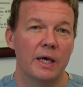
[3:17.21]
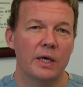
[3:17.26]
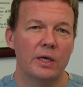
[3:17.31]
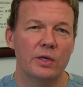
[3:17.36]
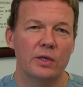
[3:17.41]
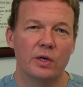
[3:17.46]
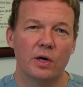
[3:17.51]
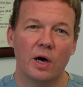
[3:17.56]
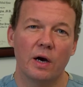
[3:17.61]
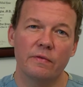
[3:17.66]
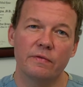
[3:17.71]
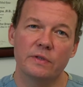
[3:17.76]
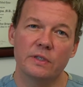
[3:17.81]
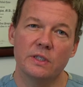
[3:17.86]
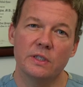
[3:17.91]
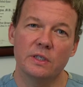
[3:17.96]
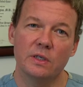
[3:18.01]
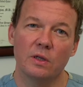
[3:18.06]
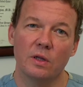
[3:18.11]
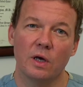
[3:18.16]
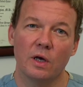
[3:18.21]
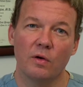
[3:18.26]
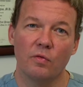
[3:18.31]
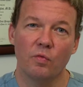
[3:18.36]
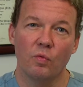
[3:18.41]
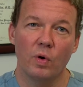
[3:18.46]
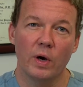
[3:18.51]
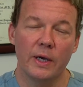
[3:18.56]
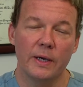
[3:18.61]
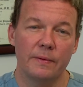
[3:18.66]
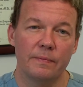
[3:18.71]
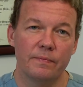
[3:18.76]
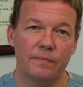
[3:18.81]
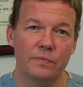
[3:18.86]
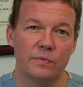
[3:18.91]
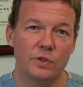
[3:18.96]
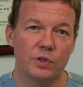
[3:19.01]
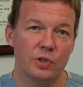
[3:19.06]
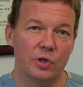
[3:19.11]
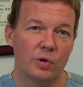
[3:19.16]
you can often see a lot of white
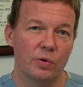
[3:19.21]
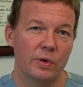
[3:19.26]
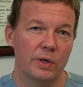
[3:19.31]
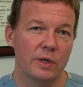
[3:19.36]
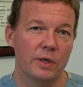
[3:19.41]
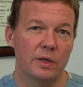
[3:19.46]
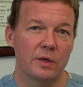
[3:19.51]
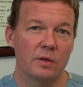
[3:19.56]
showing